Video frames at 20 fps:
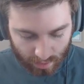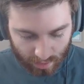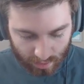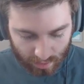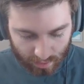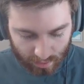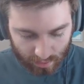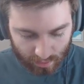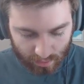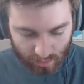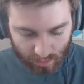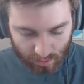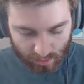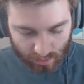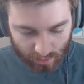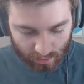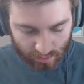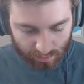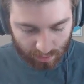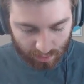And he
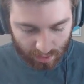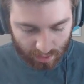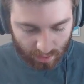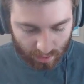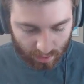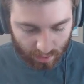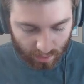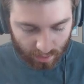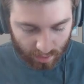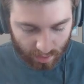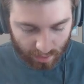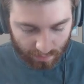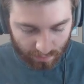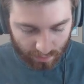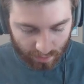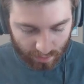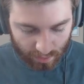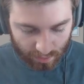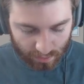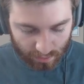just expended a lot of
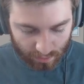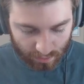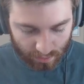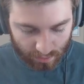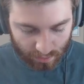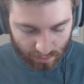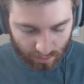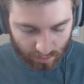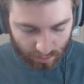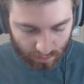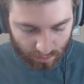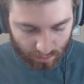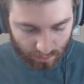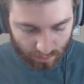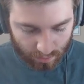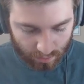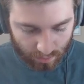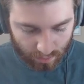elixir, so...